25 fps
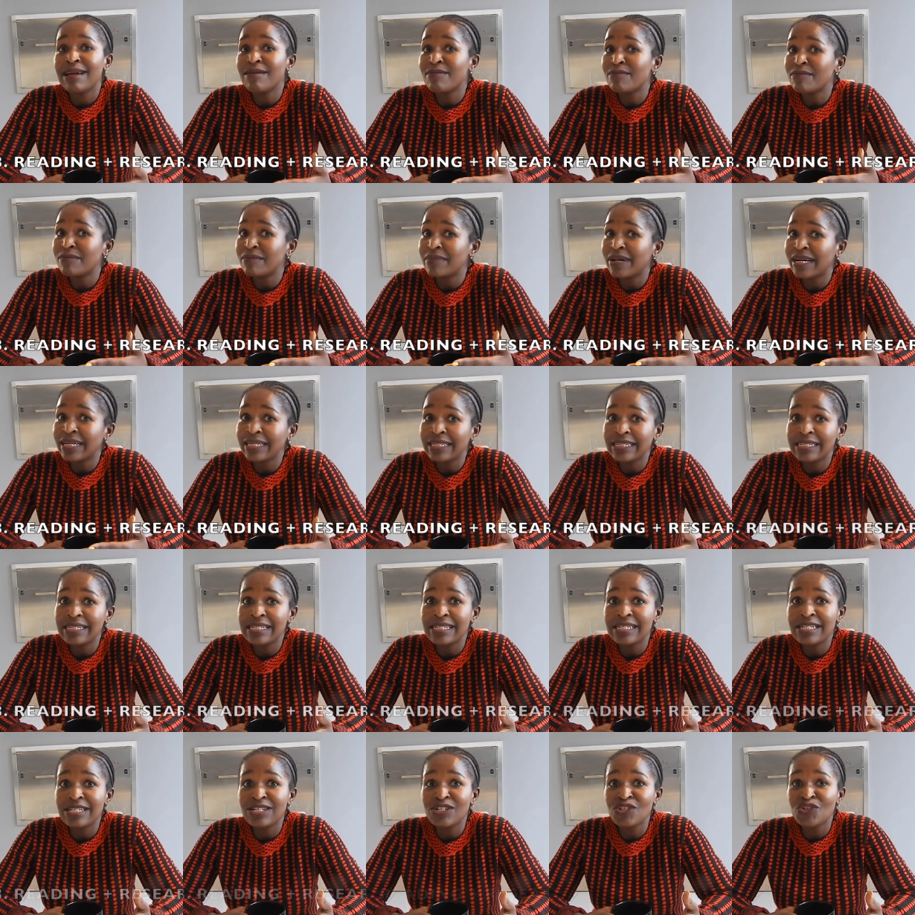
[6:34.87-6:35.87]
i
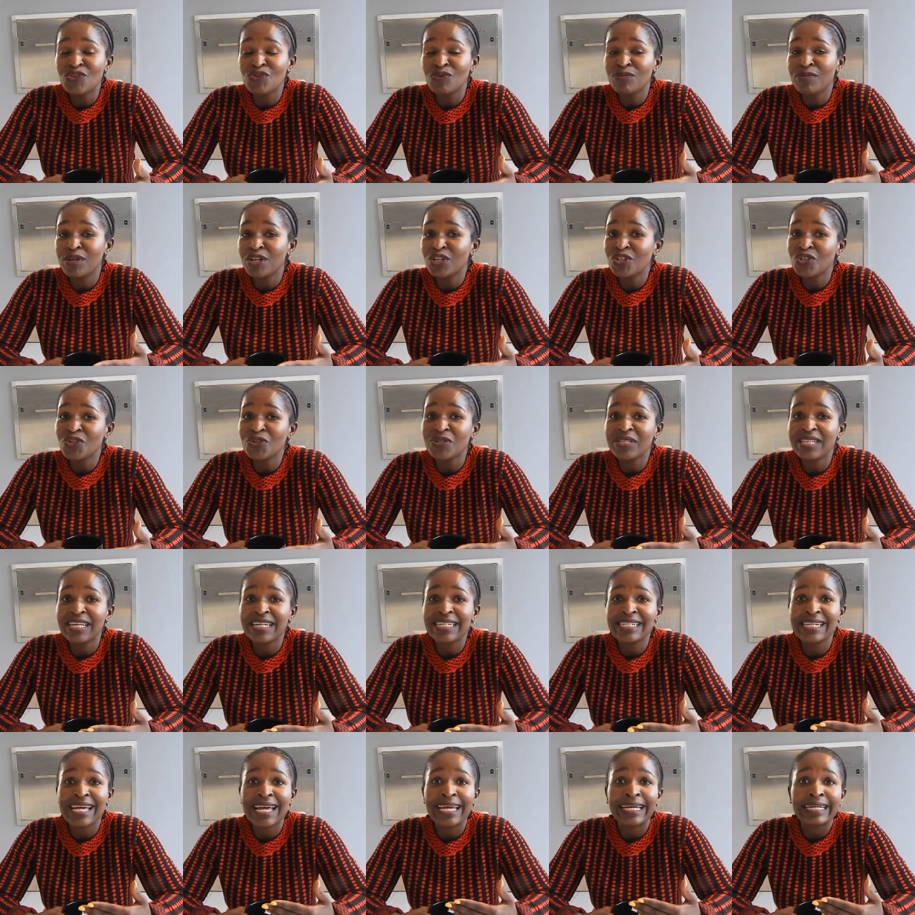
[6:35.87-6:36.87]
manage to make sure
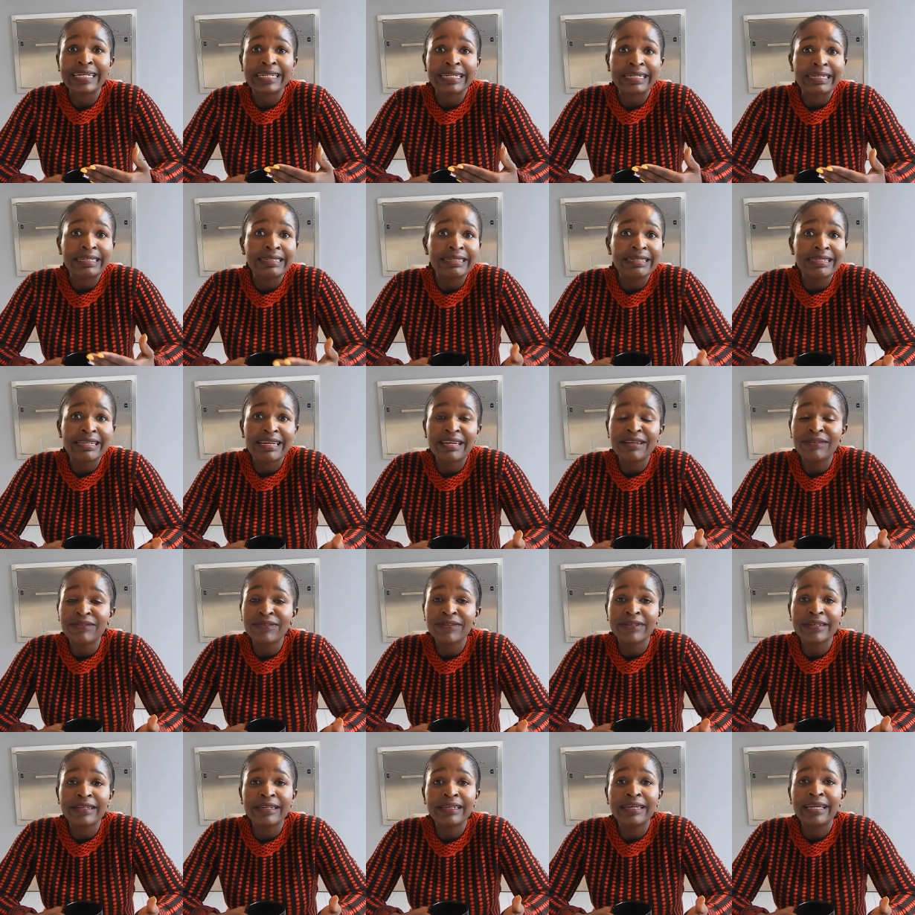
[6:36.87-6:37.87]
that i read
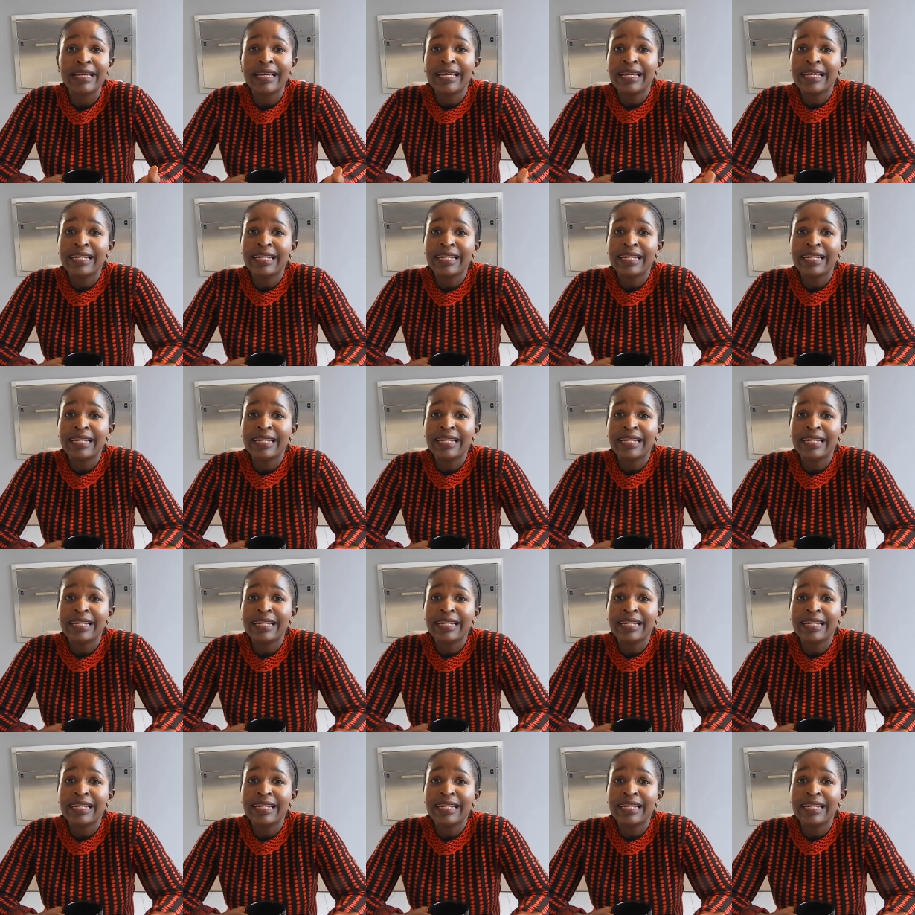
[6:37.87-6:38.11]
every